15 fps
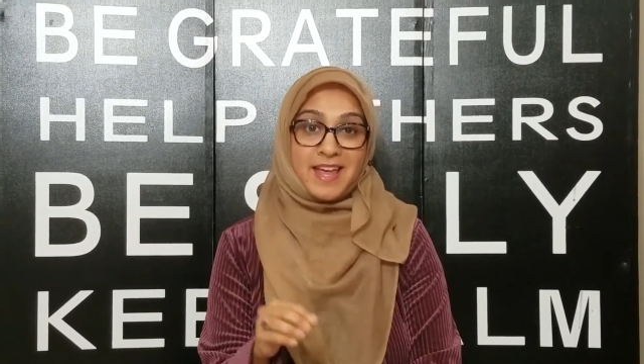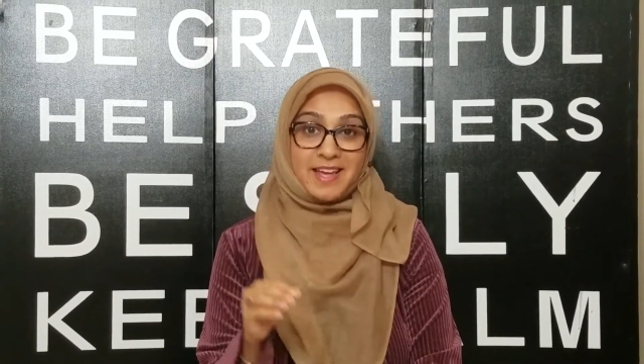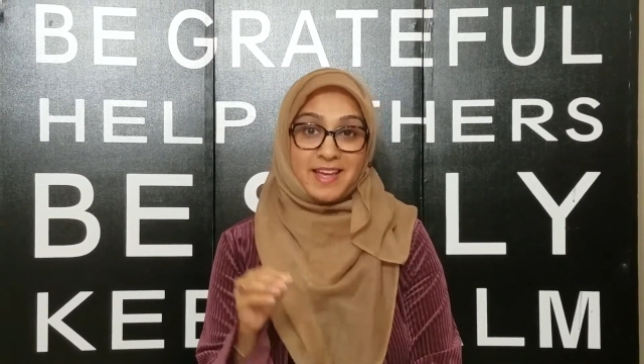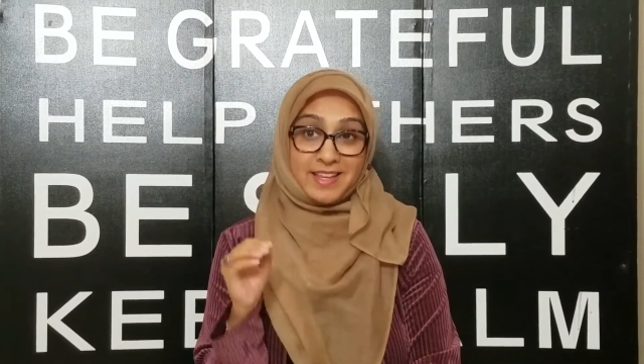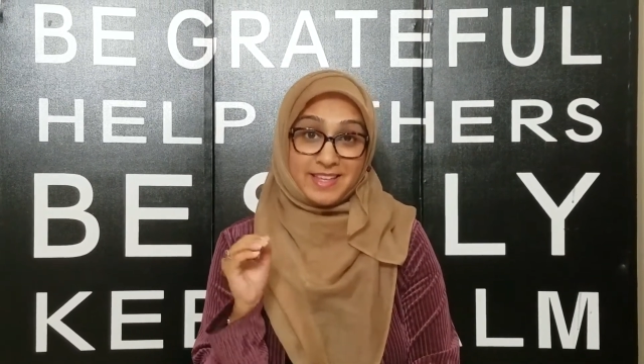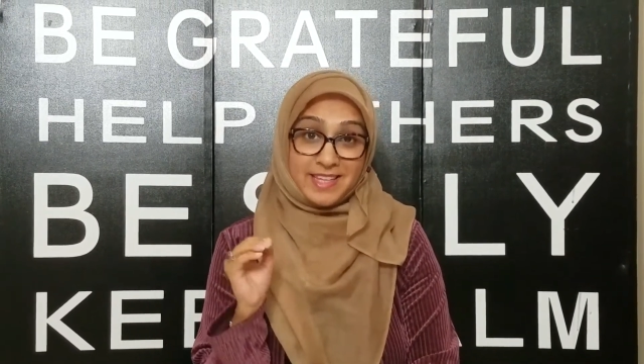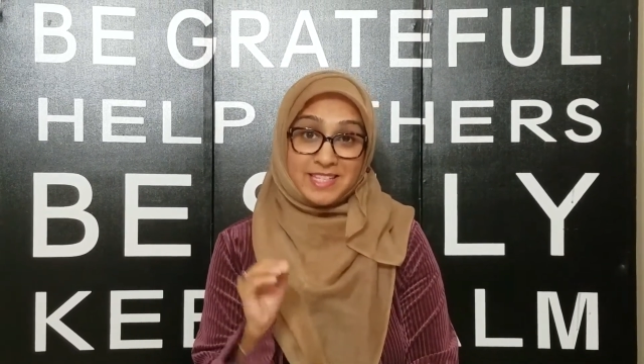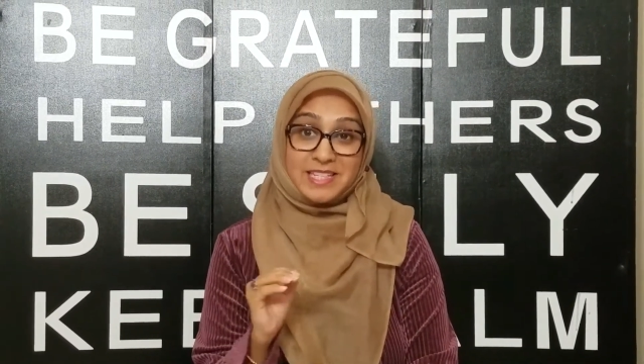
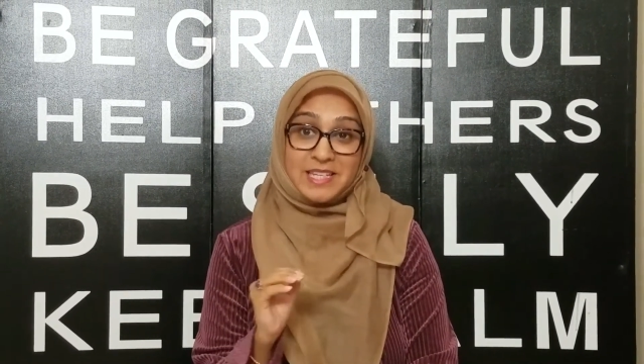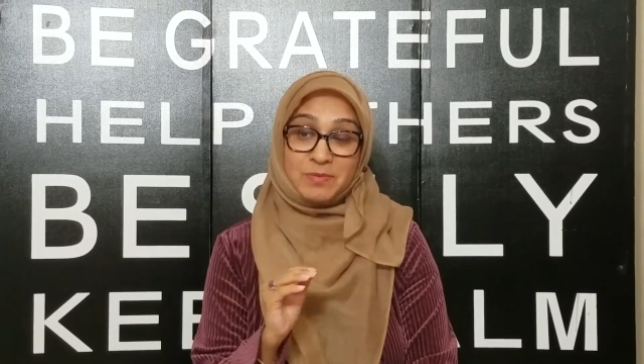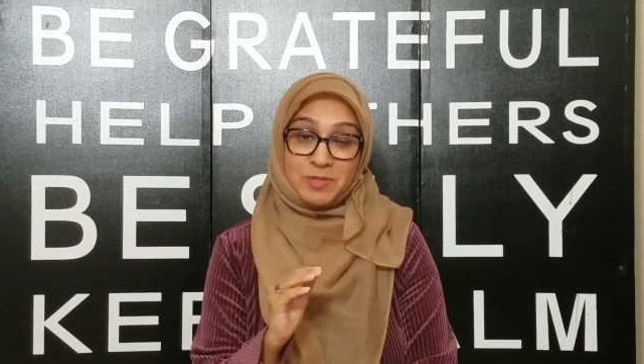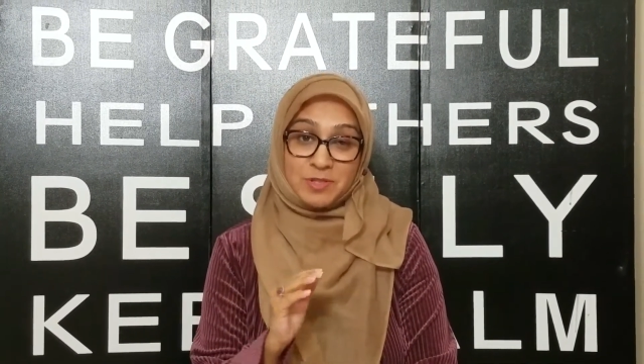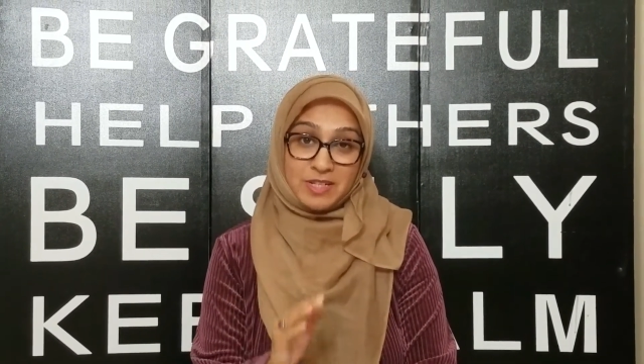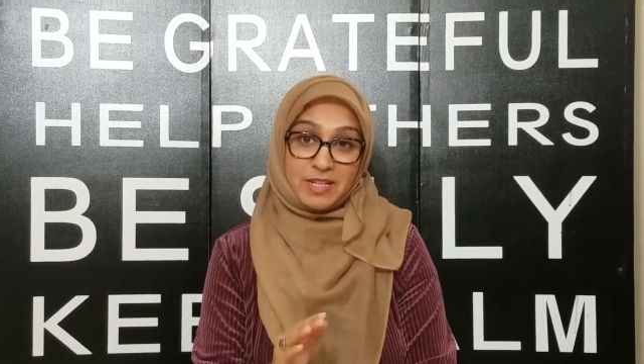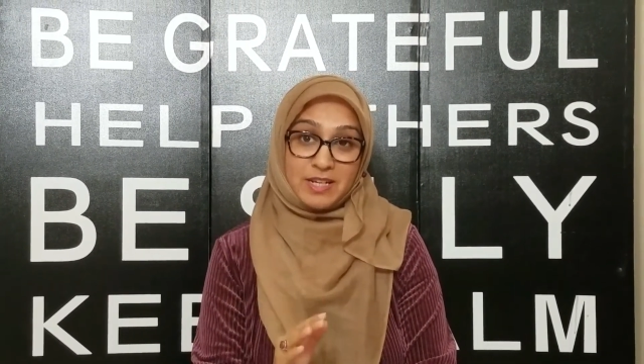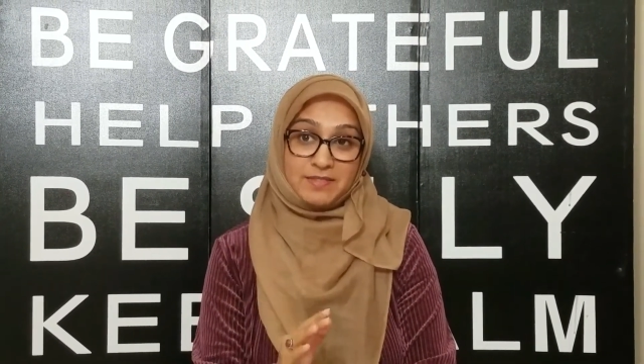and they seem
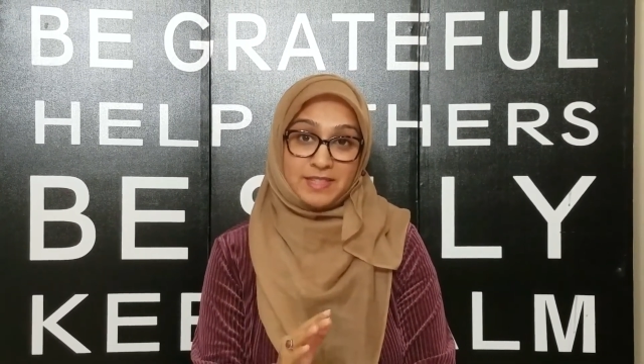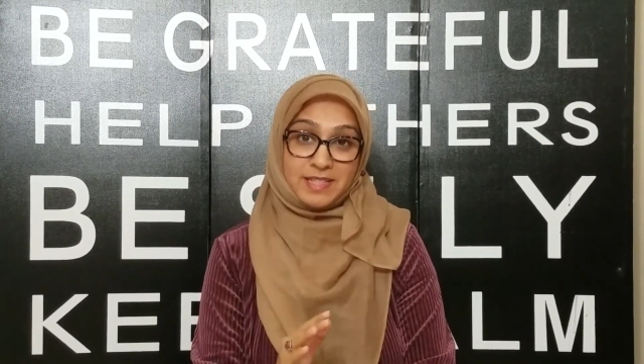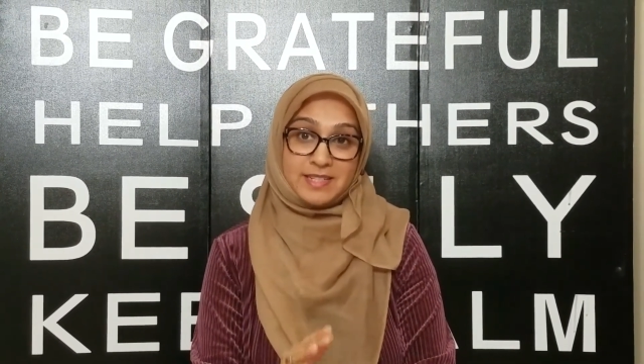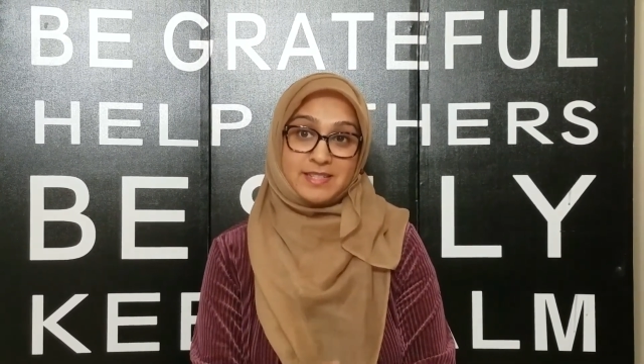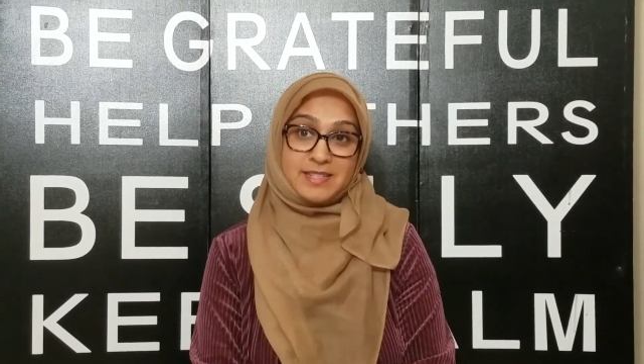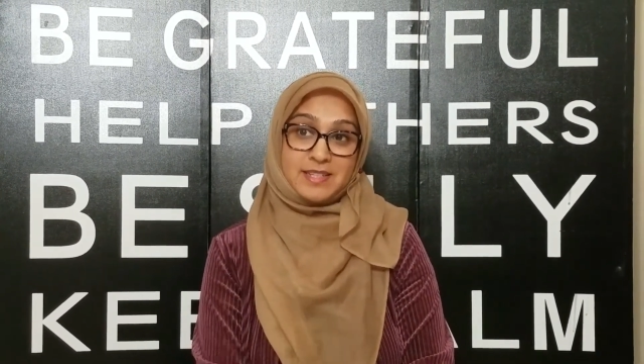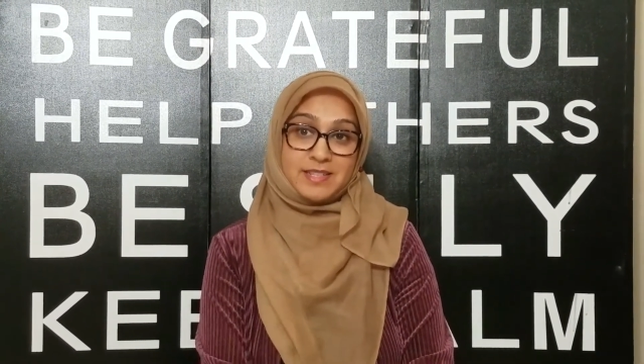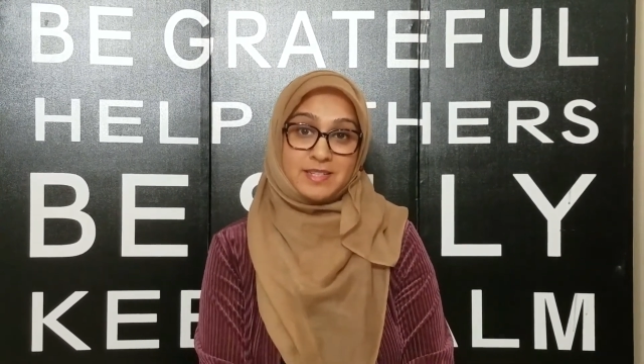to love
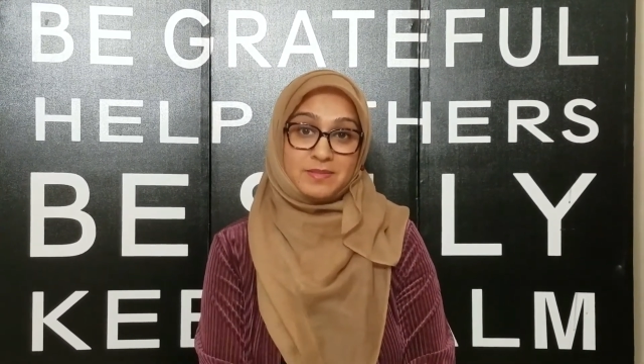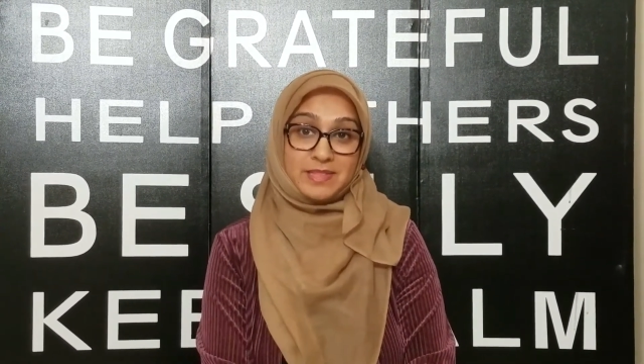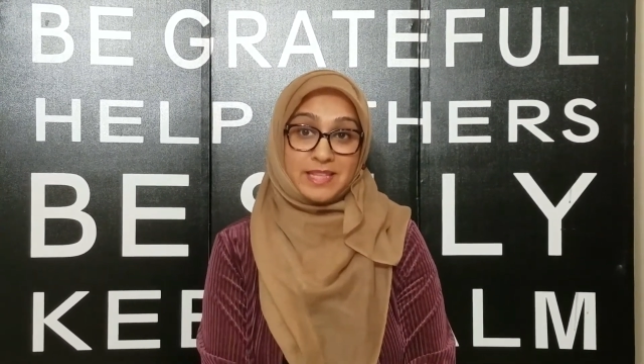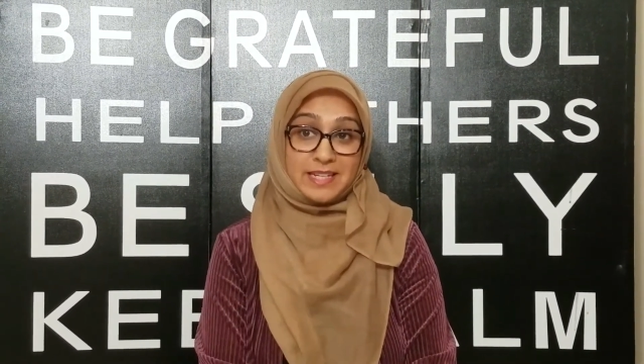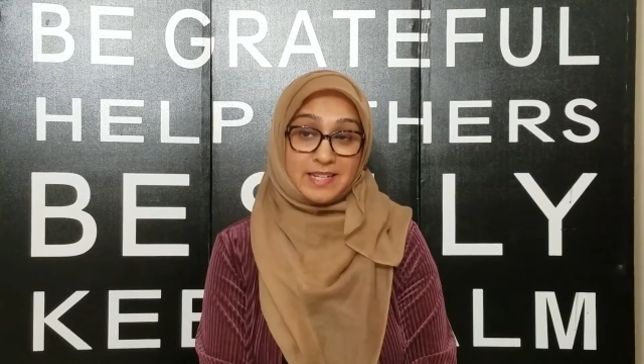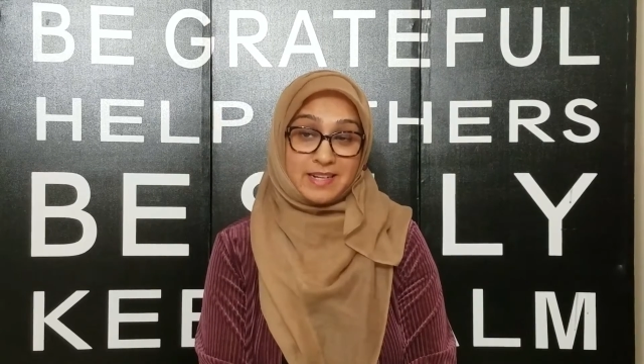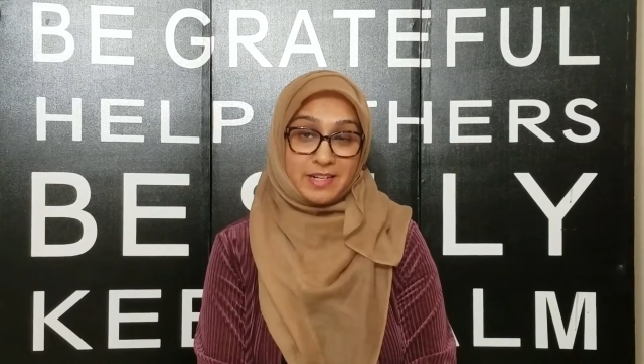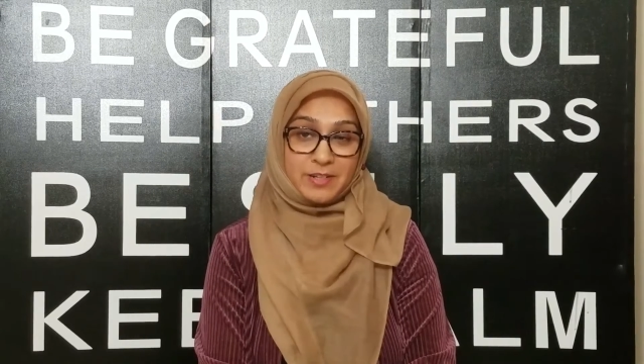
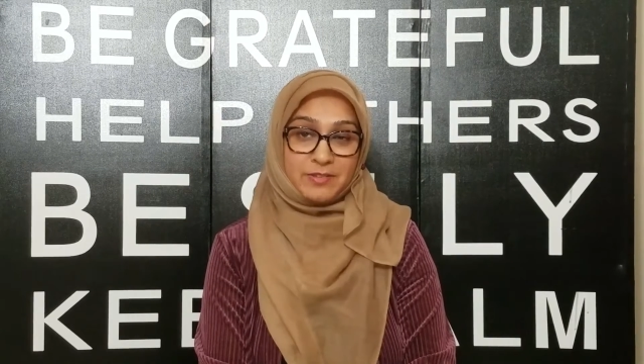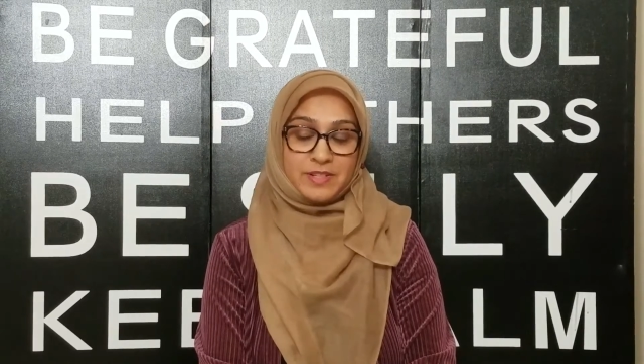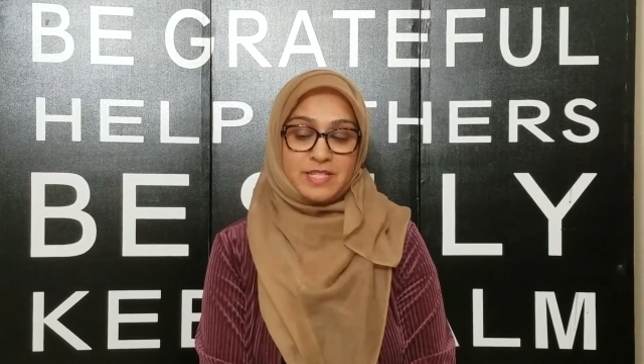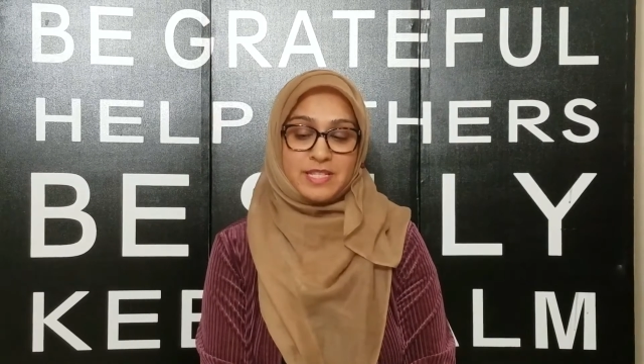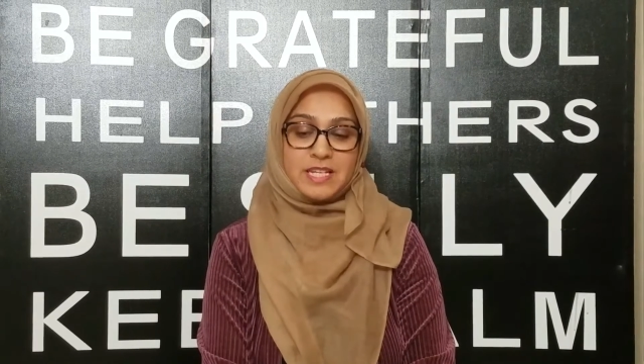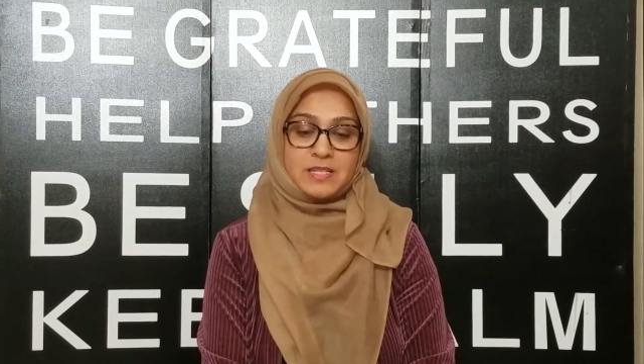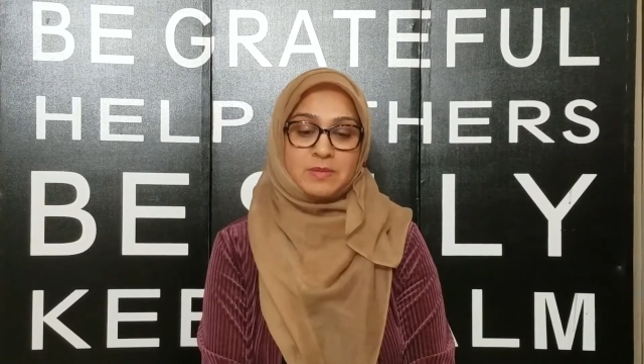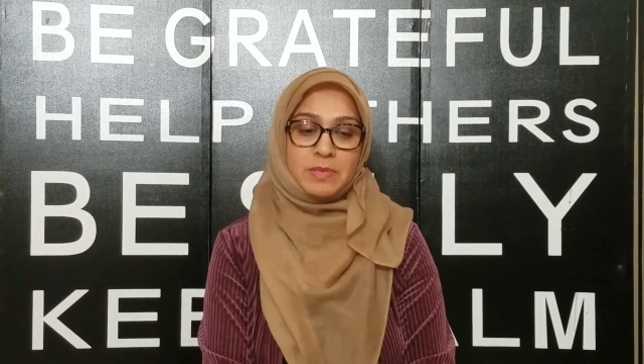that kind of
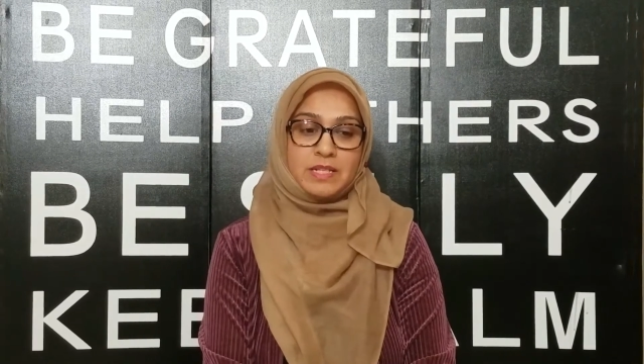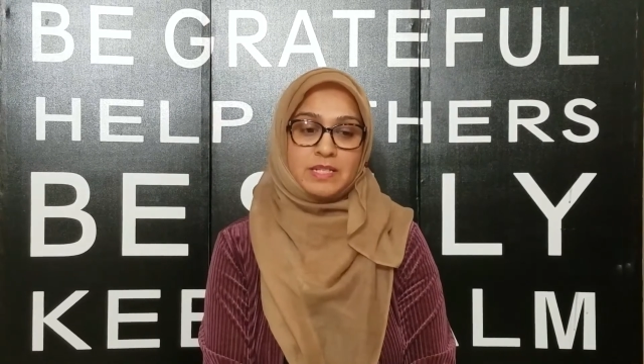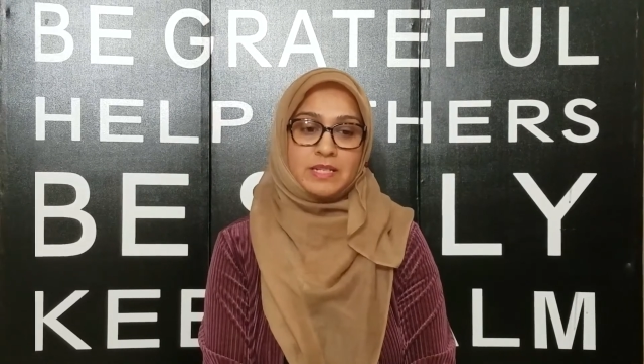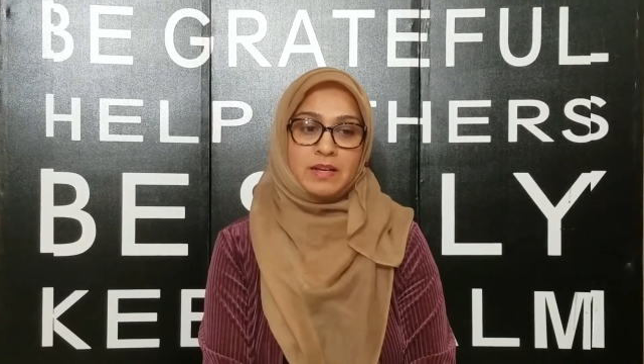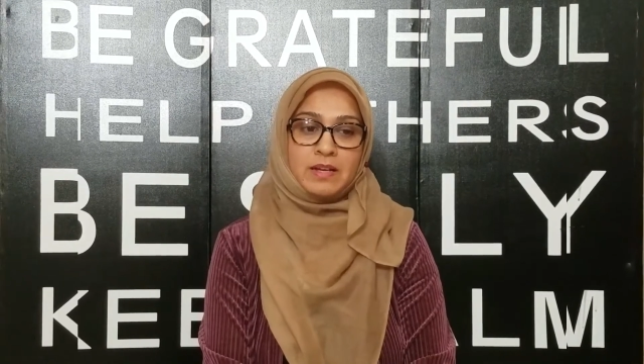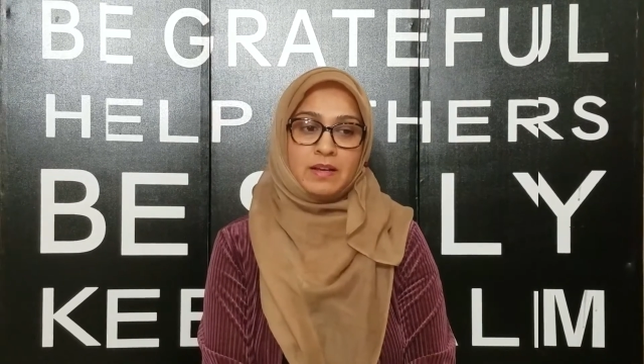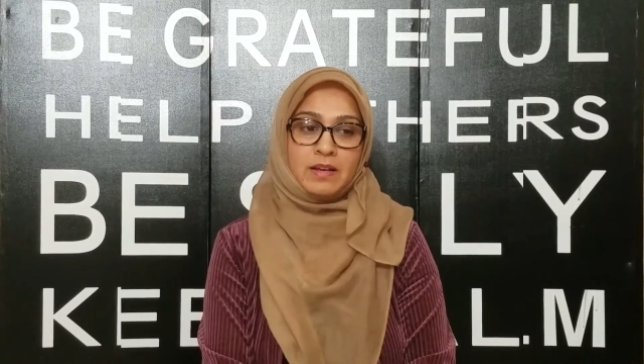assessment.